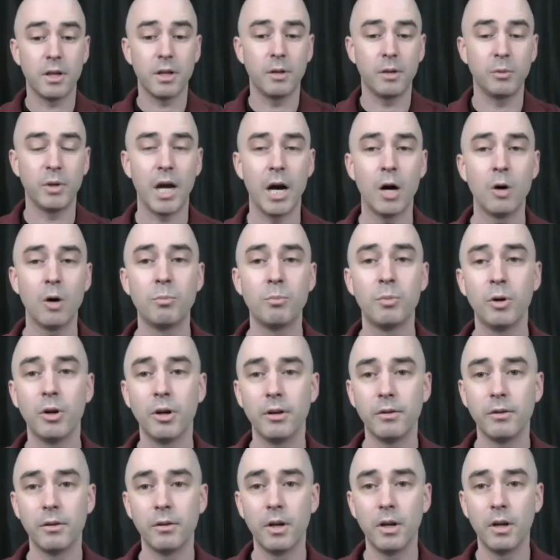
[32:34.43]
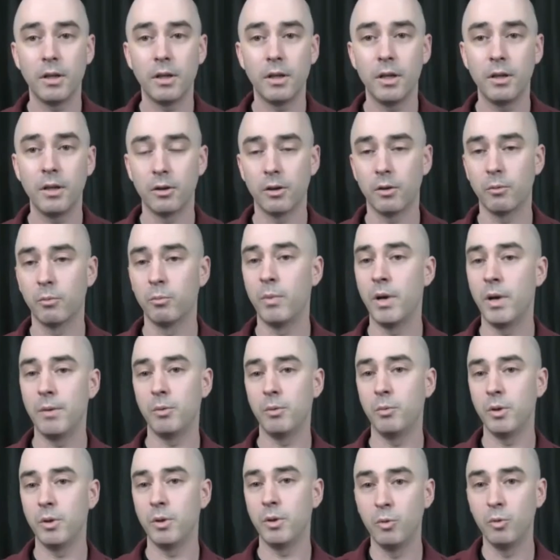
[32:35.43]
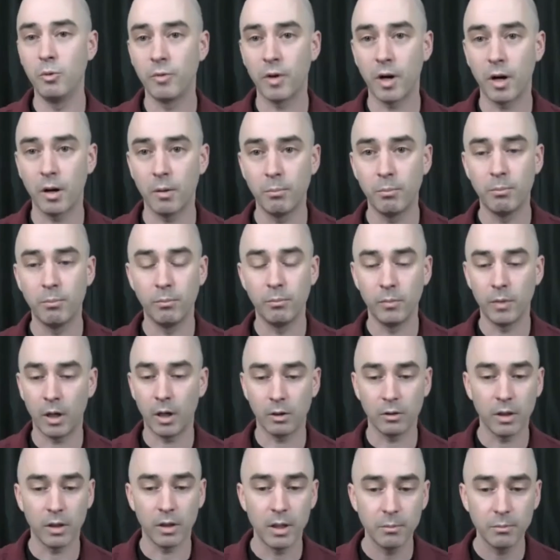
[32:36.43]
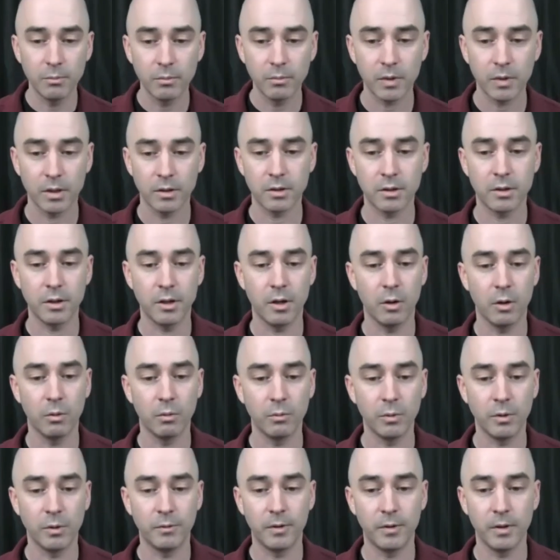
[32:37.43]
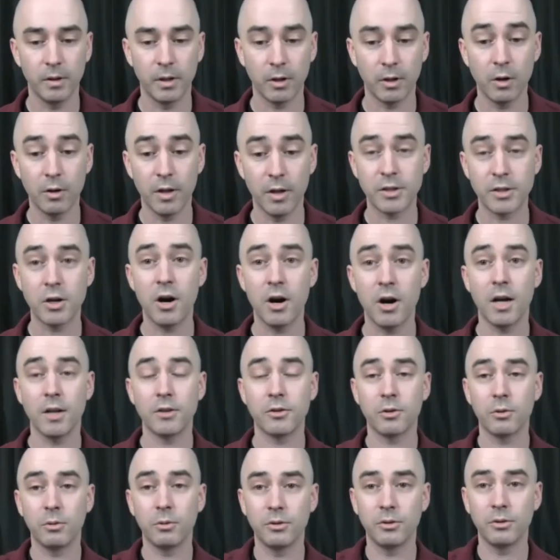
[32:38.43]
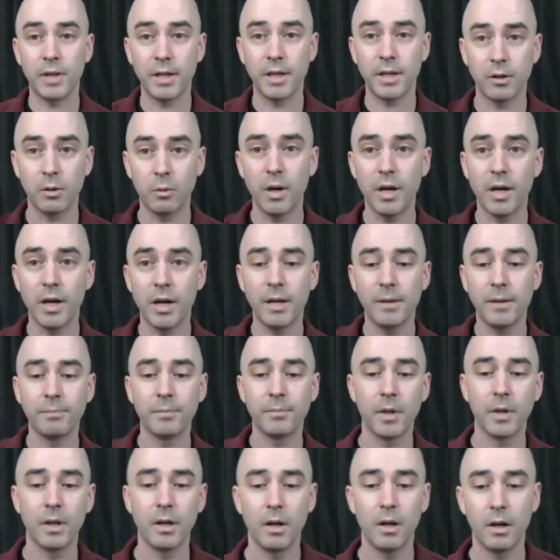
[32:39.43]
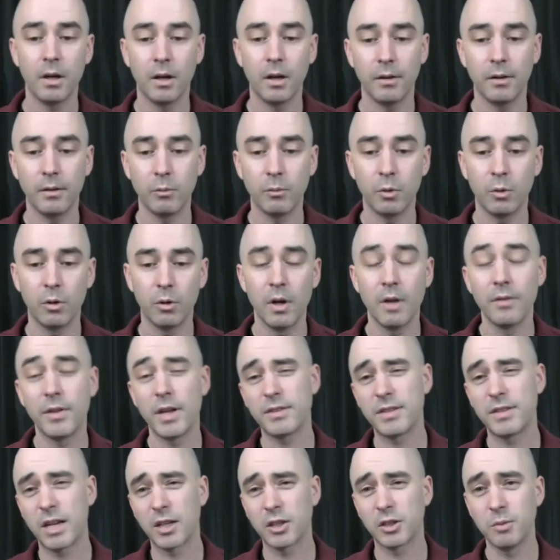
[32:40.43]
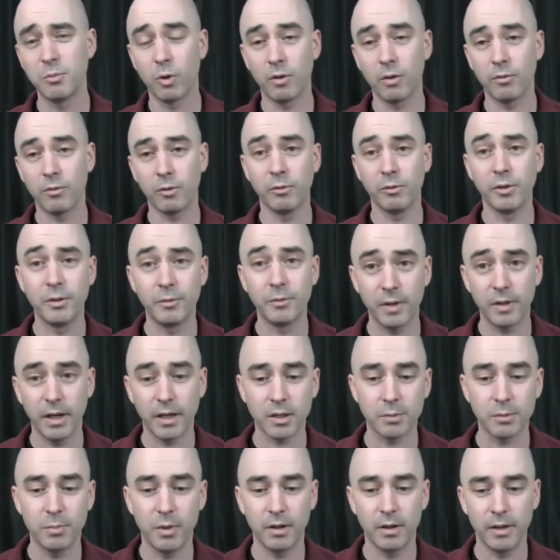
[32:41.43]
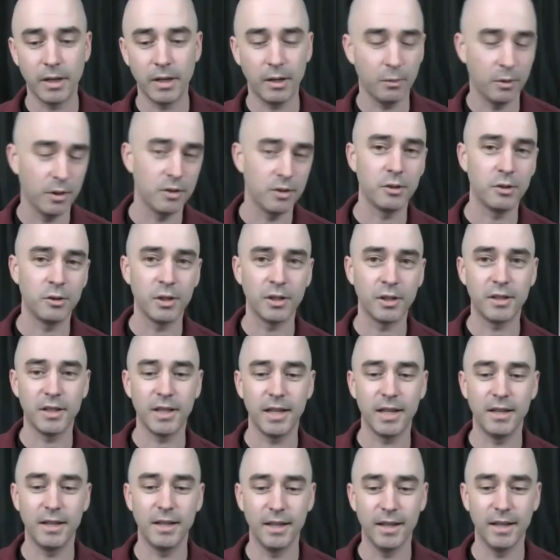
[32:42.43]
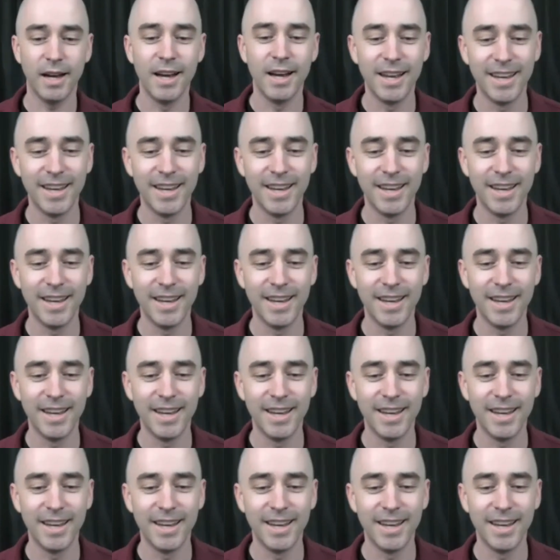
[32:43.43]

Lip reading: And then we output, either maybe we move our limb because, we feel like, oh, that's hot, so we'll take it away. That's actually more of a reflex, but anyways, you get the idea.